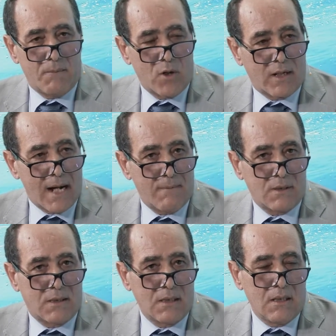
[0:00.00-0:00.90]

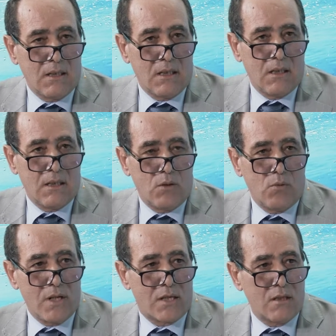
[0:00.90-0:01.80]
programs
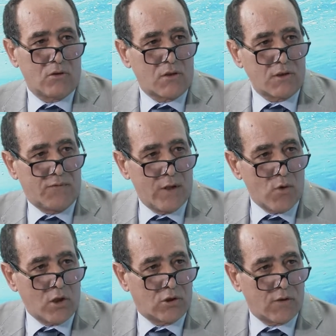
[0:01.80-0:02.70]
with transfer
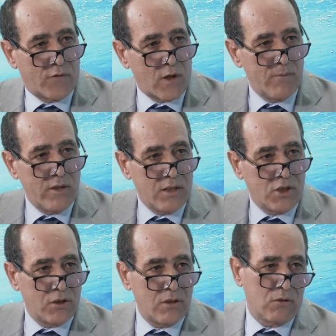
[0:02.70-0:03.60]
water from one
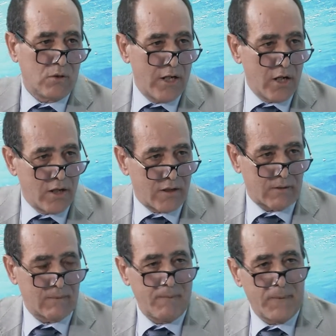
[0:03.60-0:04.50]
region to another,
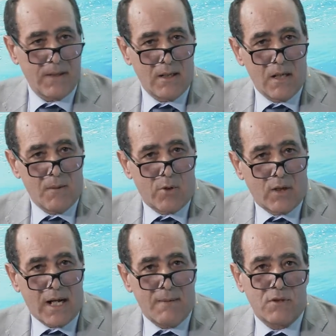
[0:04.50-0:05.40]

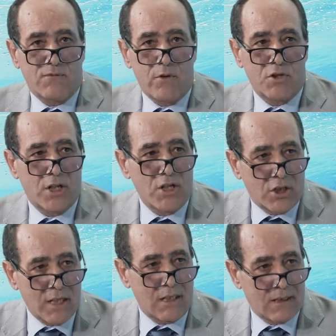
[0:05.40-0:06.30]
programs for
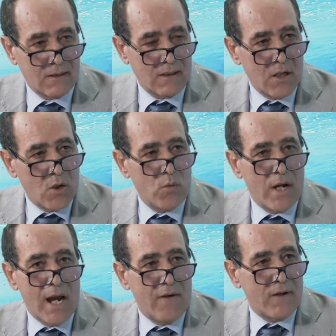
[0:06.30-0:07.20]
changing. We
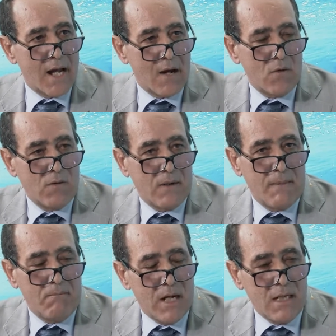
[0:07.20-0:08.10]
have now
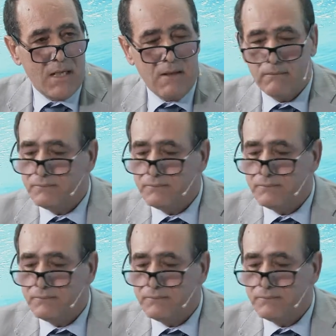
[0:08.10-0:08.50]
many